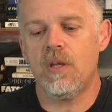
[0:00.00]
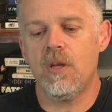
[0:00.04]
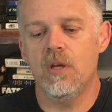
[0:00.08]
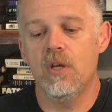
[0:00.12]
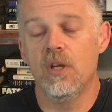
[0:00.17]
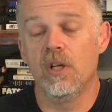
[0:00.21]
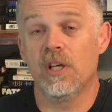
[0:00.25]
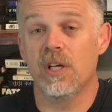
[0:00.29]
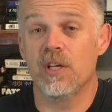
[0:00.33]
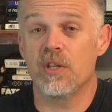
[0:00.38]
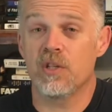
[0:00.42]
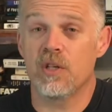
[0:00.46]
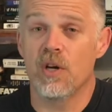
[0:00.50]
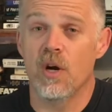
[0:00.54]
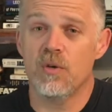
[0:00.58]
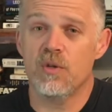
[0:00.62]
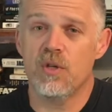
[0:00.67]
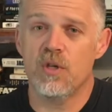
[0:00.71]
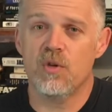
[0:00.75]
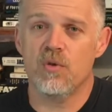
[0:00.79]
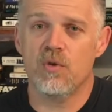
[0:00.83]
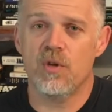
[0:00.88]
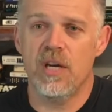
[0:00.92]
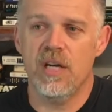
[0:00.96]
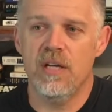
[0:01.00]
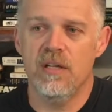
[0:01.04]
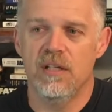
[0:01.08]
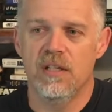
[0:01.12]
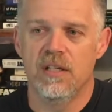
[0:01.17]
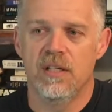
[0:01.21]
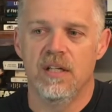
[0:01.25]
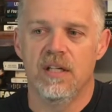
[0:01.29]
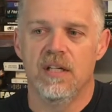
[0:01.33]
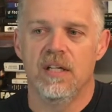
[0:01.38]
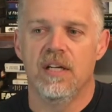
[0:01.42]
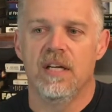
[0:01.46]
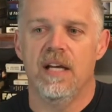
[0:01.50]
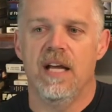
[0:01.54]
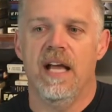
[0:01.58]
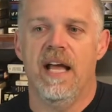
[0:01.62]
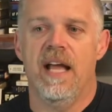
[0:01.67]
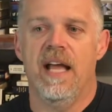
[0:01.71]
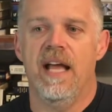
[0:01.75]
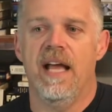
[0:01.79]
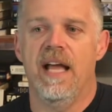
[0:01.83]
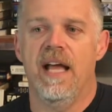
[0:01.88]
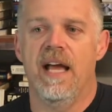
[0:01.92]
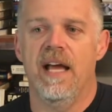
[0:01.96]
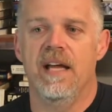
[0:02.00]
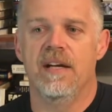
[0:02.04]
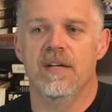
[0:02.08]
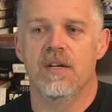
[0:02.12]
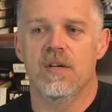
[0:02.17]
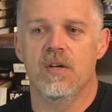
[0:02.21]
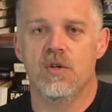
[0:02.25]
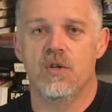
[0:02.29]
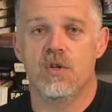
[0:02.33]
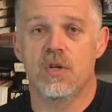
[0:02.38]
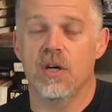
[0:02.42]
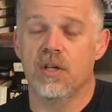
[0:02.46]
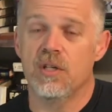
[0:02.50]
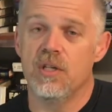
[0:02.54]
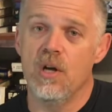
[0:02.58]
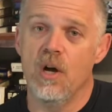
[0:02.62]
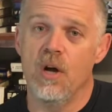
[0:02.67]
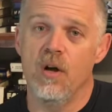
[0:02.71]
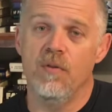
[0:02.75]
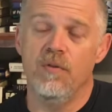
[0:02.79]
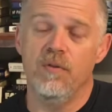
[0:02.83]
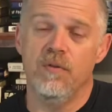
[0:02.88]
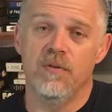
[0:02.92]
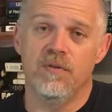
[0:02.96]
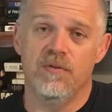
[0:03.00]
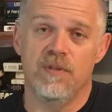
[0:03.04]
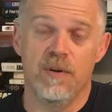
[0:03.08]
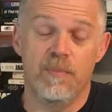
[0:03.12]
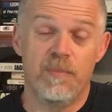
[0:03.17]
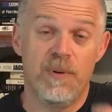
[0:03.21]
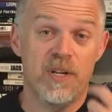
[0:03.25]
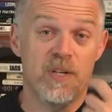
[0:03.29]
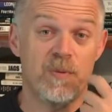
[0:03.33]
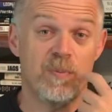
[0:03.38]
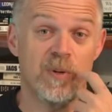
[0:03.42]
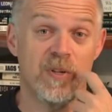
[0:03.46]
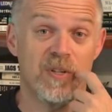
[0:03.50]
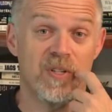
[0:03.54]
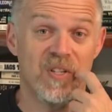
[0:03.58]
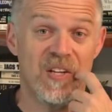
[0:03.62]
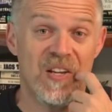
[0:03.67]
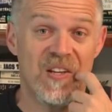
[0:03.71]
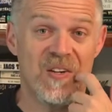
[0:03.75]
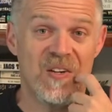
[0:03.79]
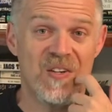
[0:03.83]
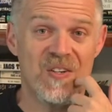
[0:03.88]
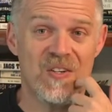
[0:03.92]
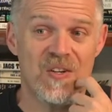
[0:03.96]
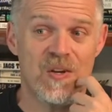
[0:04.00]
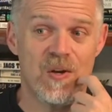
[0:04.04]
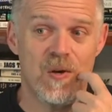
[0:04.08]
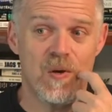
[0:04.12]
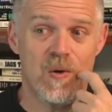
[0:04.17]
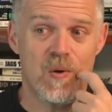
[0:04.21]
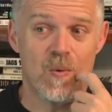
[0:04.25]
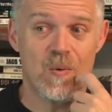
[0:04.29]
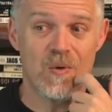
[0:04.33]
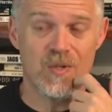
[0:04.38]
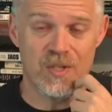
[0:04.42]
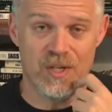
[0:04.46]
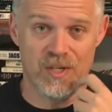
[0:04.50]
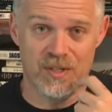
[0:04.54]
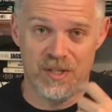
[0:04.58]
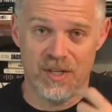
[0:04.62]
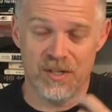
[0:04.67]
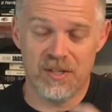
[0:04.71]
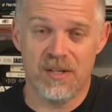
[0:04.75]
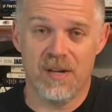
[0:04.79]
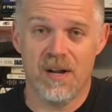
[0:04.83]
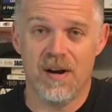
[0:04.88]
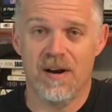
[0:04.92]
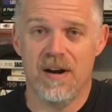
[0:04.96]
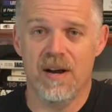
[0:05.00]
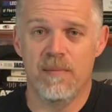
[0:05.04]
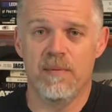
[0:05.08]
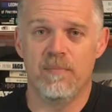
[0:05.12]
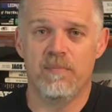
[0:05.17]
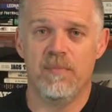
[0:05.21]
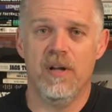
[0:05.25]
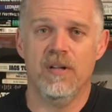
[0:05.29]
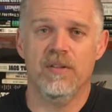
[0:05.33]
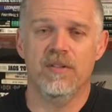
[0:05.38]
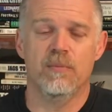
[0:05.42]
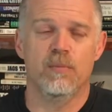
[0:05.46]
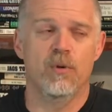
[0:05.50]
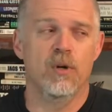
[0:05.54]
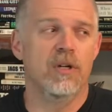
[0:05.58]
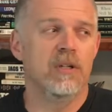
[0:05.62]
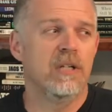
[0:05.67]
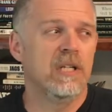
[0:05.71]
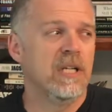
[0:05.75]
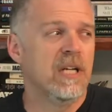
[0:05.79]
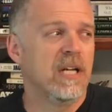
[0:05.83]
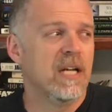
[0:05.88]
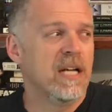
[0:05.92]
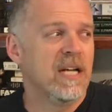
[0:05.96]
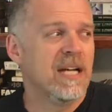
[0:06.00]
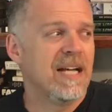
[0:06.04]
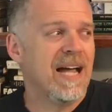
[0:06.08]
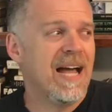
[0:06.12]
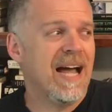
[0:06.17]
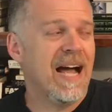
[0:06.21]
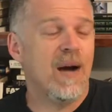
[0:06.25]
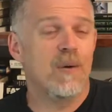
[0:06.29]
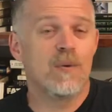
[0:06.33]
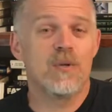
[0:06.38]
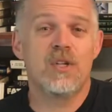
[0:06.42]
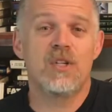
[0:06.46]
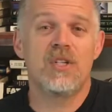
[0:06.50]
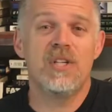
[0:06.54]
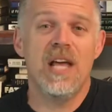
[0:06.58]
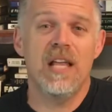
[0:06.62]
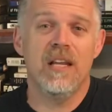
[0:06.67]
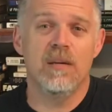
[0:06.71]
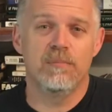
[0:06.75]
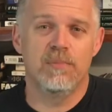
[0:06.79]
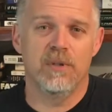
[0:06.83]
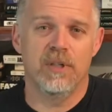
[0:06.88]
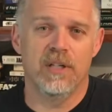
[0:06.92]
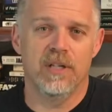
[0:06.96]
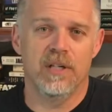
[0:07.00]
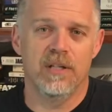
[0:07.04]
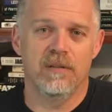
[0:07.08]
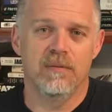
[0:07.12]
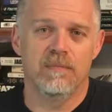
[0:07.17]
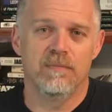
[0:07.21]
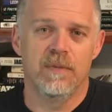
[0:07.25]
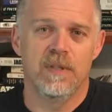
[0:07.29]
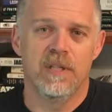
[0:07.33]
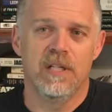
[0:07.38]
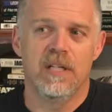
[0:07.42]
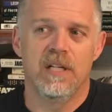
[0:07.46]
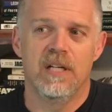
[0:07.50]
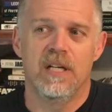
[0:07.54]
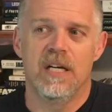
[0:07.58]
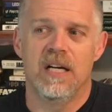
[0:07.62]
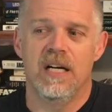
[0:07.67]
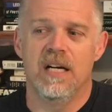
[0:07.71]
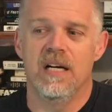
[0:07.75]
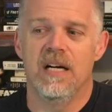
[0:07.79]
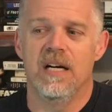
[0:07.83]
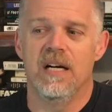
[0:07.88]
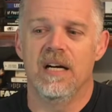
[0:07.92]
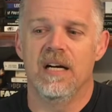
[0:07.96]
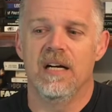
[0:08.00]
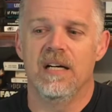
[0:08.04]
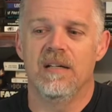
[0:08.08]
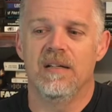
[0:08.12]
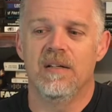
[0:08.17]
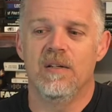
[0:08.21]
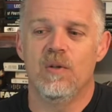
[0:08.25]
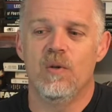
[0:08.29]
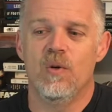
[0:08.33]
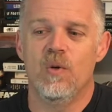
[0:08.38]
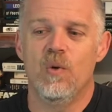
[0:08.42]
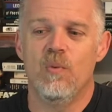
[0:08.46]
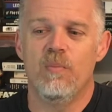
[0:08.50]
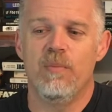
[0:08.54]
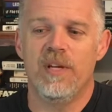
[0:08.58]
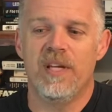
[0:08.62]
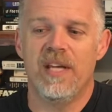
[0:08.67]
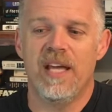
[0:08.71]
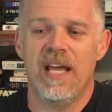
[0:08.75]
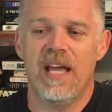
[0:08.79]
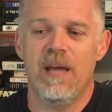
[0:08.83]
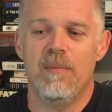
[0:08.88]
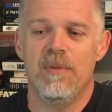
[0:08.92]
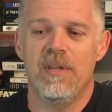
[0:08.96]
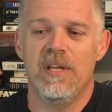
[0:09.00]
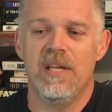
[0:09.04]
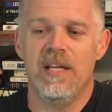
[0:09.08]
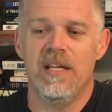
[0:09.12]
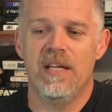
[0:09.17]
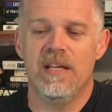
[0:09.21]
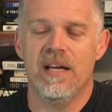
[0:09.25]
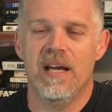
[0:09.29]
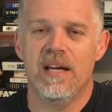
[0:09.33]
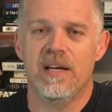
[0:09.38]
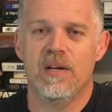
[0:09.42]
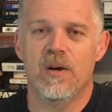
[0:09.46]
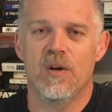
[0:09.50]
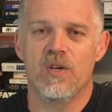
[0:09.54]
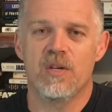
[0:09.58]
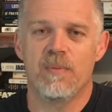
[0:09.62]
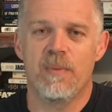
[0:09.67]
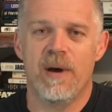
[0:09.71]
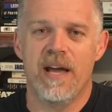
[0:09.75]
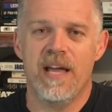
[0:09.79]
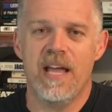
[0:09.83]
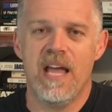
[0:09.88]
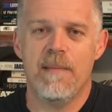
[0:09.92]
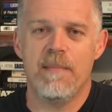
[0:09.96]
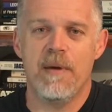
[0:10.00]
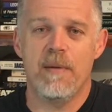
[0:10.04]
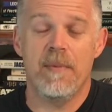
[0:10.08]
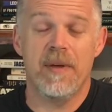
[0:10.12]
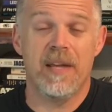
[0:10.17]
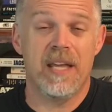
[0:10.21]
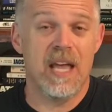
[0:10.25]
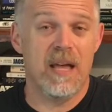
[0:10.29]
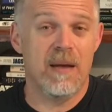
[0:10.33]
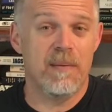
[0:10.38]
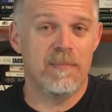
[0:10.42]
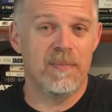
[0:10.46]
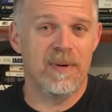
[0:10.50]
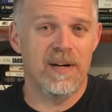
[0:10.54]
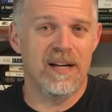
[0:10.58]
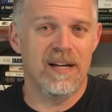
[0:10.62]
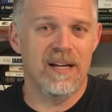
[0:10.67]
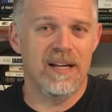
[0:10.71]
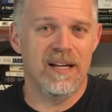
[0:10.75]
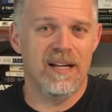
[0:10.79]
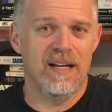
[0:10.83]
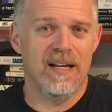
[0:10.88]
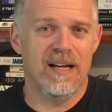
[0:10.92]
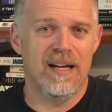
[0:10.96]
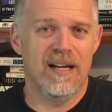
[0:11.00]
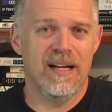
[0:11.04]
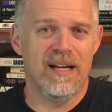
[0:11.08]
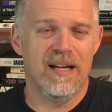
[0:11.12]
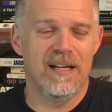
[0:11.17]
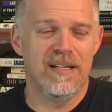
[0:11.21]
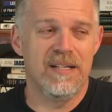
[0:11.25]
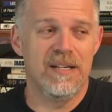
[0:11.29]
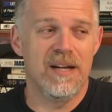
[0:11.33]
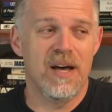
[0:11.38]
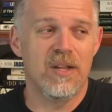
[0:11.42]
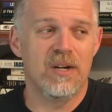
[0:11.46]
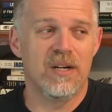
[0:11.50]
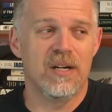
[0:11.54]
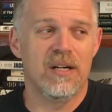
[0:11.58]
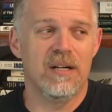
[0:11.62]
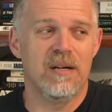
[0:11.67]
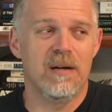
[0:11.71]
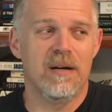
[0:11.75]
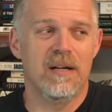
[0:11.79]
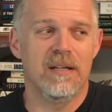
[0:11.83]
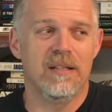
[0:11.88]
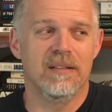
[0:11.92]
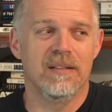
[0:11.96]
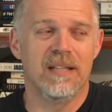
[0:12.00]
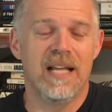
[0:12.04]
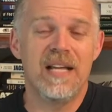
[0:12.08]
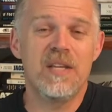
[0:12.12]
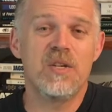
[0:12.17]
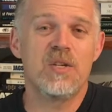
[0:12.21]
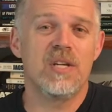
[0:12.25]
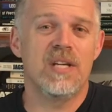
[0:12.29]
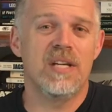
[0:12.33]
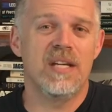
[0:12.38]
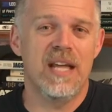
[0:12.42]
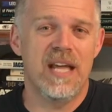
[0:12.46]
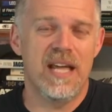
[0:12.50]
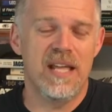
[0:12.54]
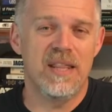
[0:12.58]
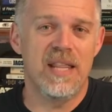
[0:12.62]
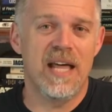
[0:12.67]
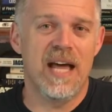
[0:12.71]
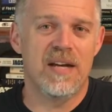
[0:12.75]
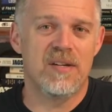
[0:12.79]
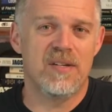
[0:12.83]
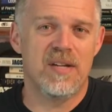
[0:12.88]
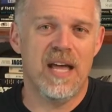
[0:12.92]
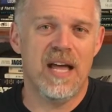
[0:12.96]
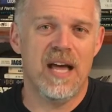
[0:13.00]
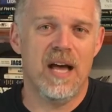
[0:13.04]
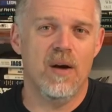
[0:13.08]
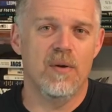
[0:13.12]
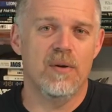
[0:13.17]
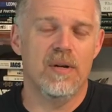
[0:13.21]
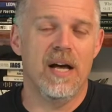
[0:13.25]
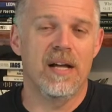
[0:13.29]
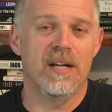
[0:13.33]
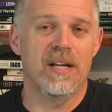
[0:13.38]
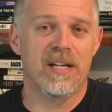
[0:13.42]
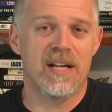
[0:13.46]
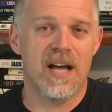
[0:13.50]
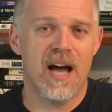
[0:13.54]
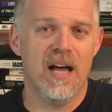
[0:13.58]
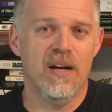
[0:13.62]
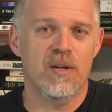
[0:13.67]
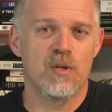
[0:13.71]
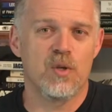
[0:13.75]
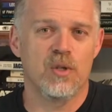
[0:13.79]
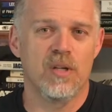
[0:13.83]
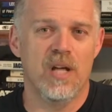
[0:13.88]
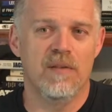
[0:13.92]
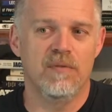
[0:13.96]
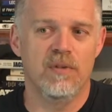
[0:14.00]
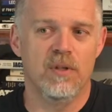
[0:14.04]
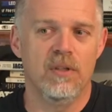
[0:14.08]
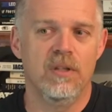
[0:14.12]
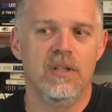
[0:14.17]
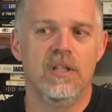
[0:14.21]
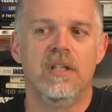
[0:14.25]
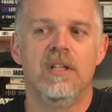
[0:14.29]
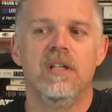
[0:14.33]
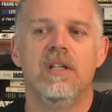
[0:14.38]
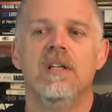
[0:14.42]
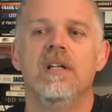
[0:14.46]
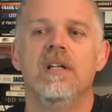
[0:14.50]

You look at his coaching tree, and Chuck Noll for the Pittsburgh Steelers was an assistant under him in Baltimore. Howard Schnellenberger, uh, who became the head coach of Miami, became another legend in that town on the college level